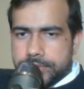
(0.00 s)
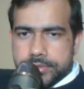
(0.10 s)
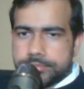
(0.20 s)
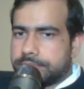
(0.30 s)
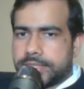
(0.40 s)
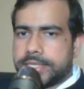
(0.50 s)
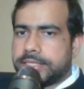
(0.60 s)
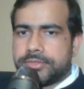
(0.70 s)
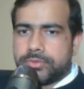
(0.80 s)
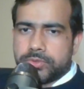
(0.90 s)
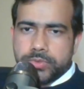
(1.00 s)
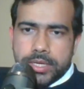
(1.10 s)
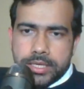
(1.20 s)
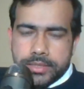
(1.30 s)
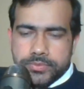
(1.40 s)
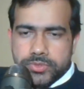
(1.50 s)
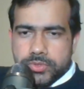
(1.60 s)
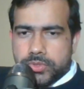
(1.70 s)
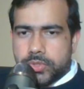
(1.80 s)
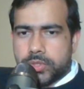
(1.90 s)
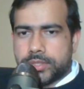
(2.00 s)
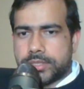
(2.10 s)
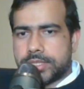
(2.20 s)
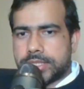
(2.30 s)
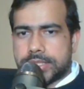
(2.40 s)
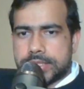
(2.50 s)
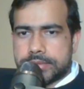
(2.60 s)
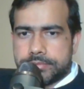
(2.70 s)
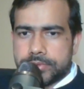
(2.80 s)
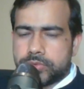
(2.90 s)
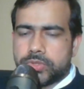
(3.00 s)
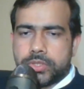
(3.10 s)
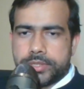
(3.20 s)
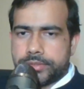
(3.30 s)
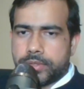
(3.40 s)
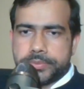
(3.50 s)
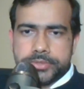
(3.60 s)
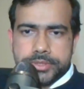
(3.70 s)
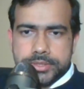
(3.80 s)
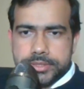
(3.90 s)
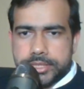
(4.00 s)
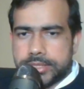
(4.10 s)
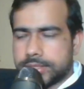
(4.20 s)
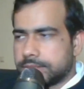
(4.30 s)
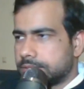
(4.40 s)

the credit default swaps or uh, future and options, right?